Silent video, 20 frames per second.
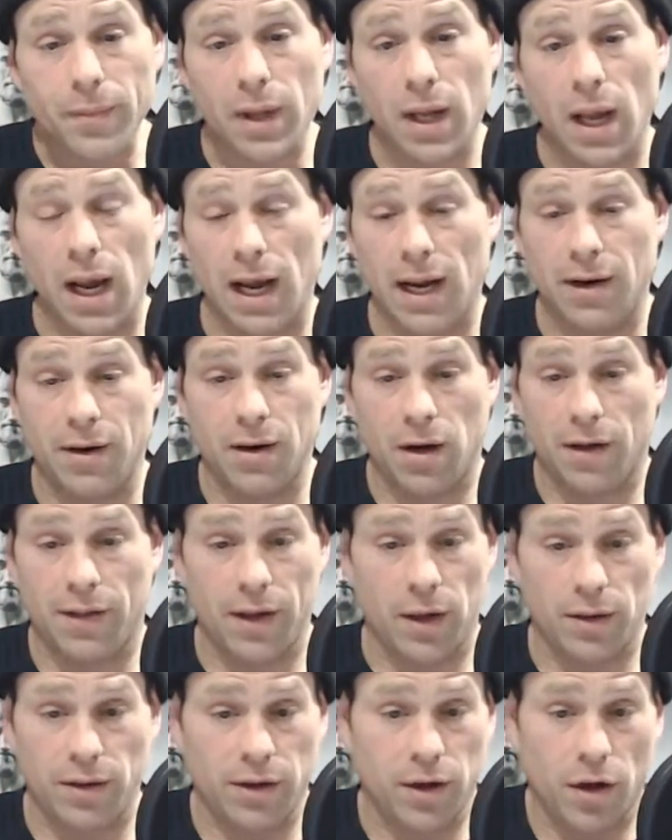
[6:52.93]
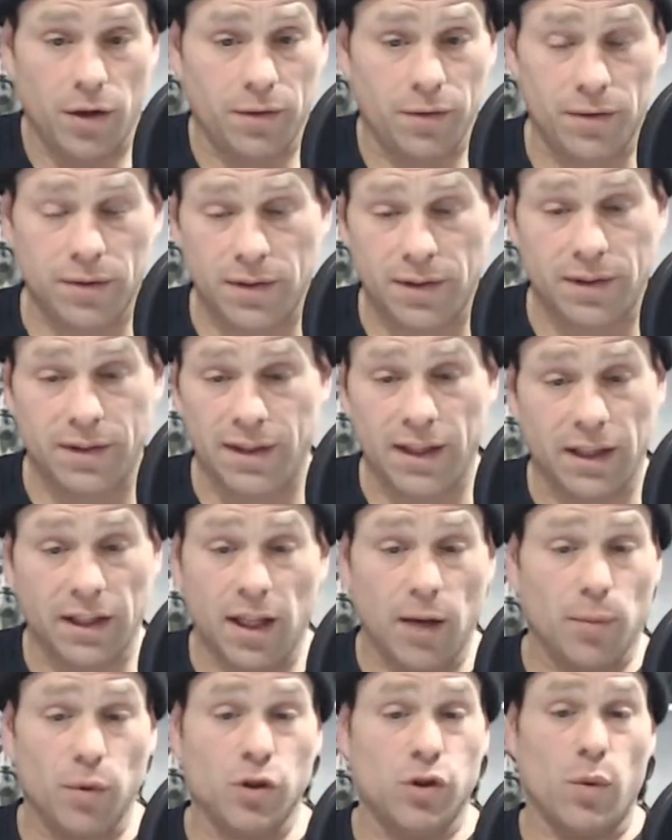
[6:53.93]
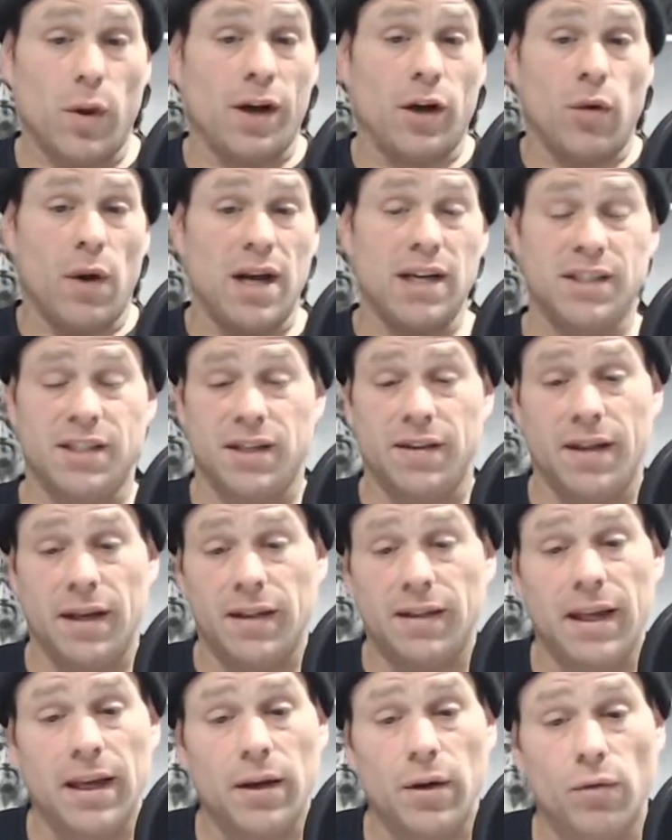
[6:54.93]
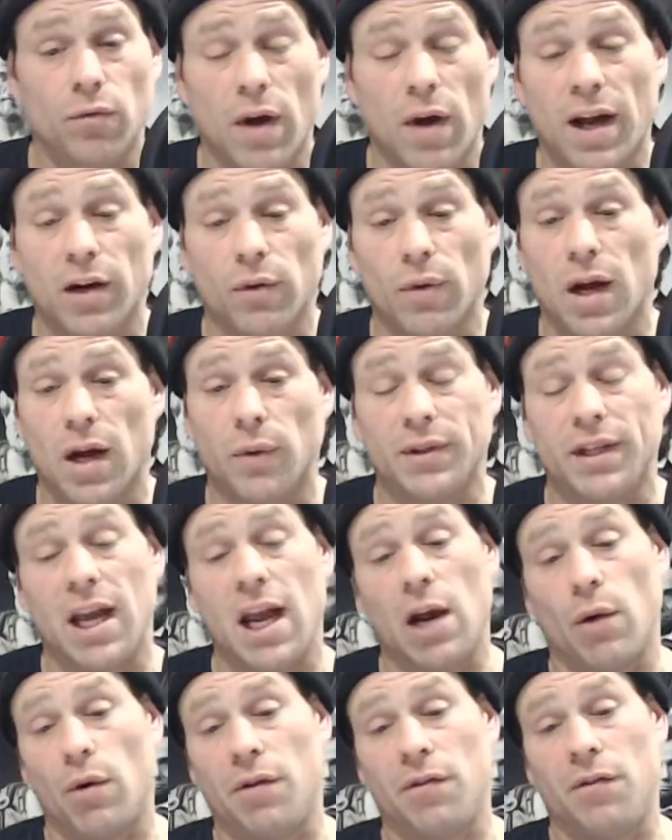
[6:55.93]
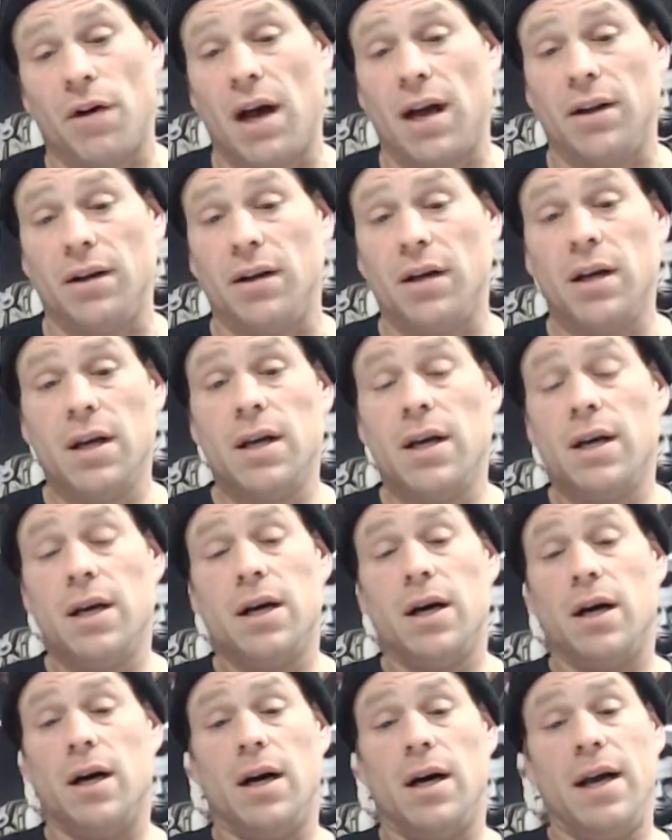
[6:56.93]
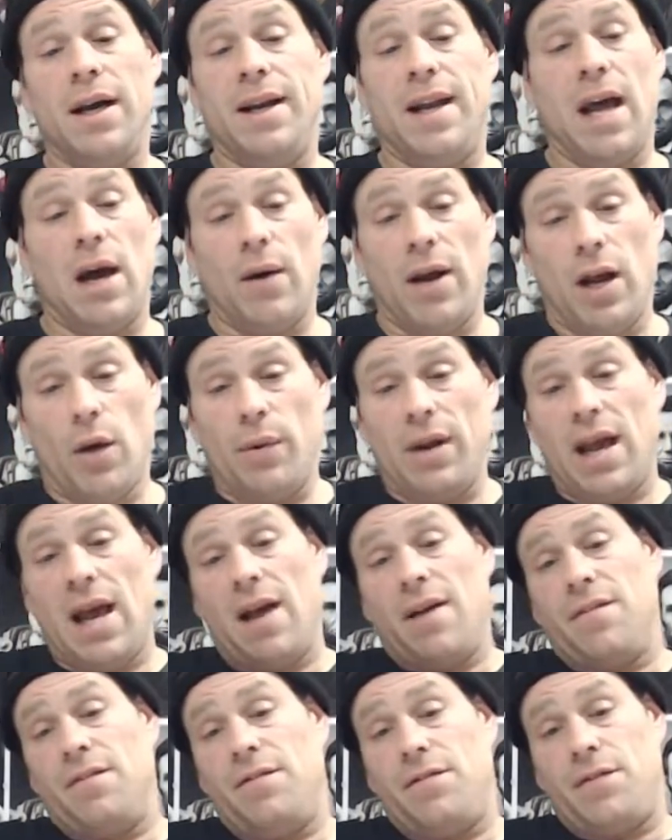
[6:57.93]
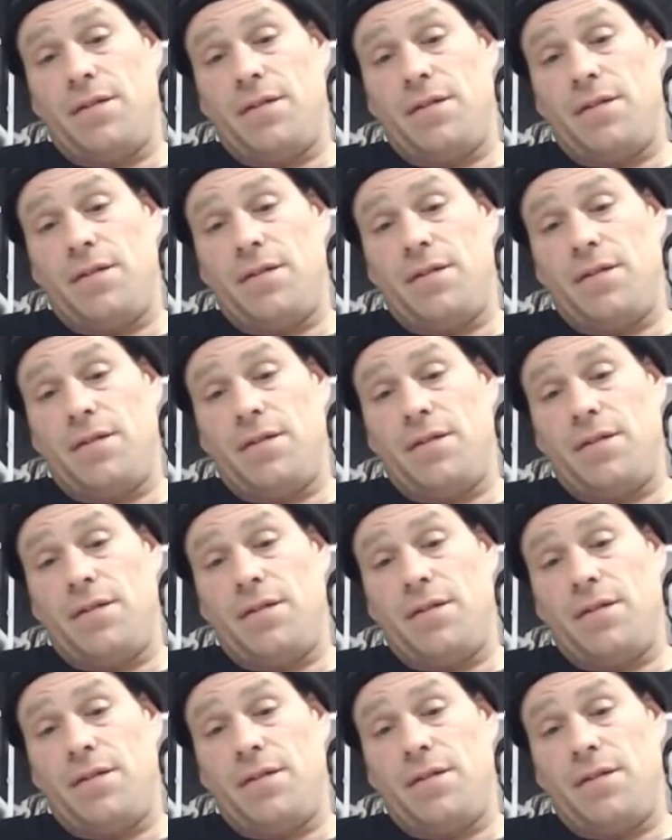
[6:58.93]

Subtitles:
the liberals went crazy. They ran around with the hair on fire. And now here we have